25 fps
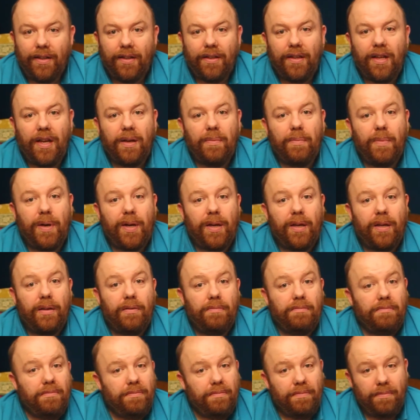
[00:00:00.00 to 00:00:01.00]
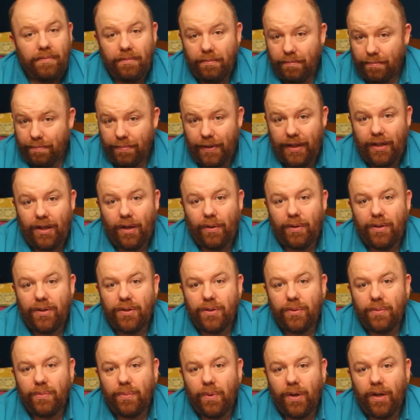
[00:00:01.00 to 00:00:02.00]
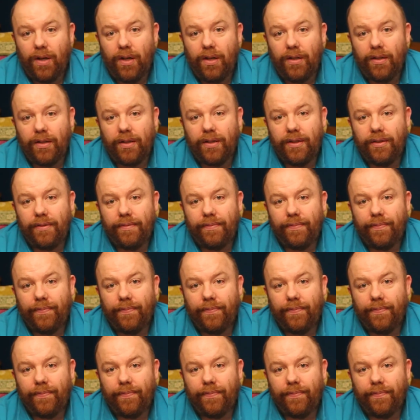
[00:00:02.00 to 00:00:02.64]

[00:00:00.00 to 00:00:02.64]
They may be going to work.